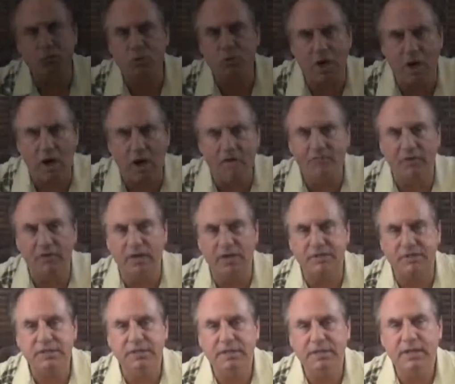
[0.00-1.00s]
so
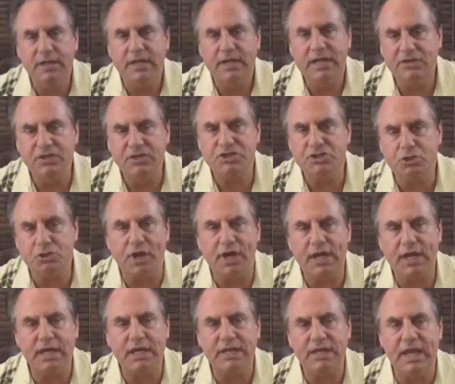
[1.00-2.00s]
confident in this
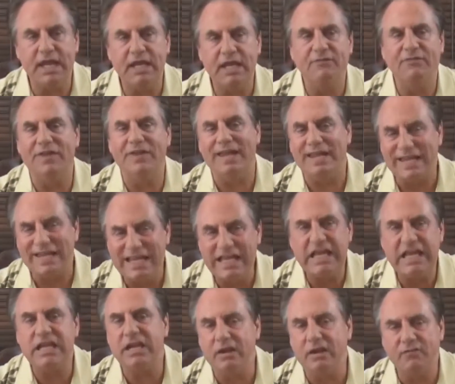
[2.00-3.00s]
training that if
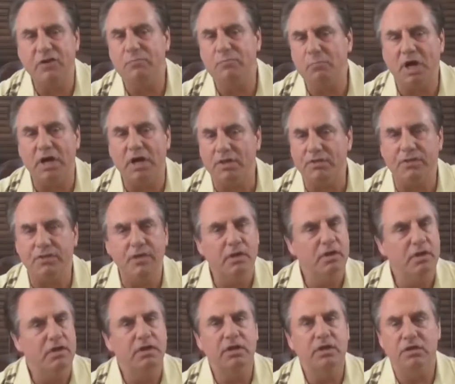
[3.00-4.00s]
any given month
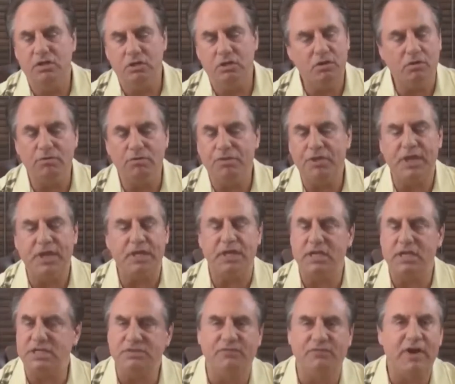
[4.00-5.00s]
you don't think
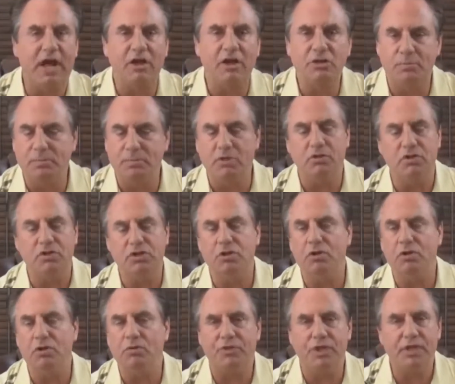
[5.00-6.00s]
that it's valuable,
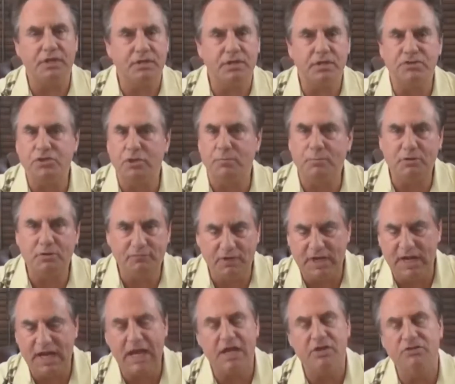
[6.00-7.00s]
you don't think that you're
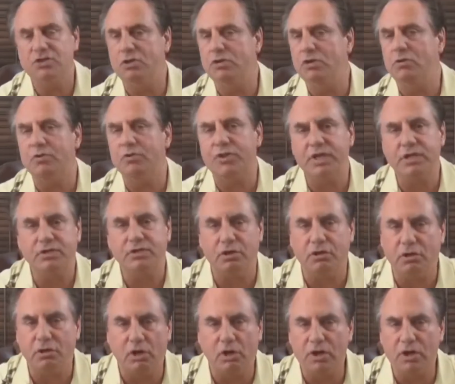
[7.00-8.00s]
moving ahead, you don't think
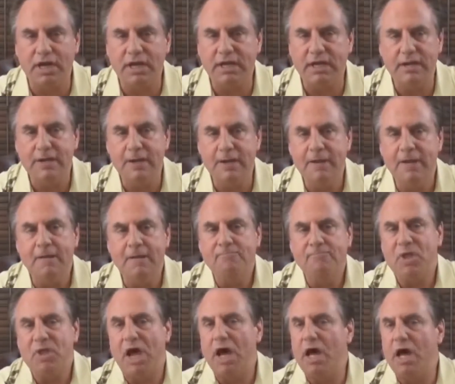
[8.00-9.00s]
you're learning,
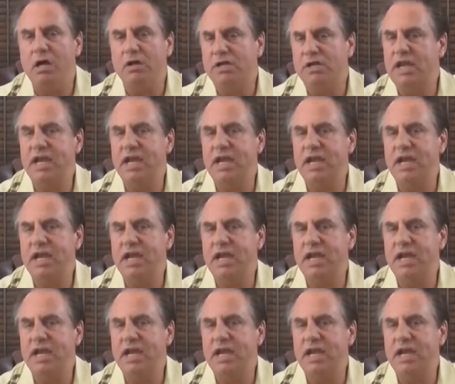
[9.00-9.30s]
uh,